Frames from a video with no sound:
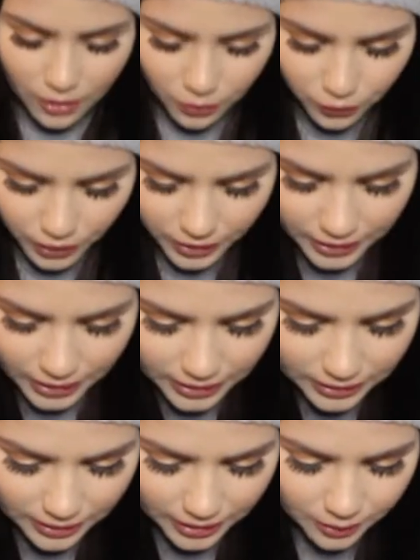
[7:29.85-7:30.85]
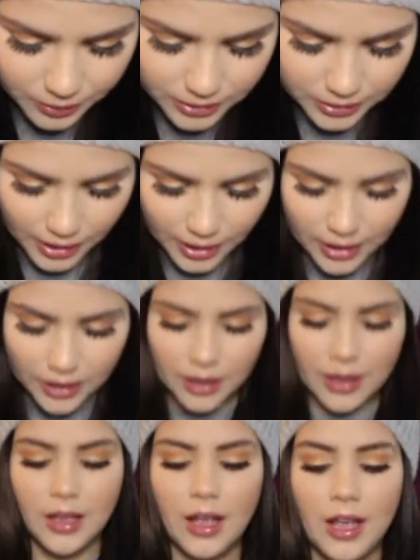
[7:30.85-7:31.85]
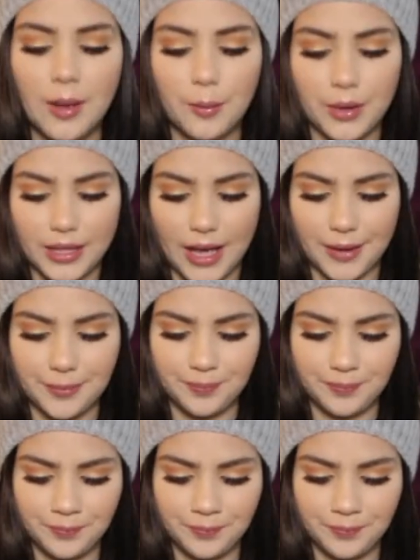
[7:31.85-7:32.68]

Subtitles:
feel like anything, I would say. But yeah.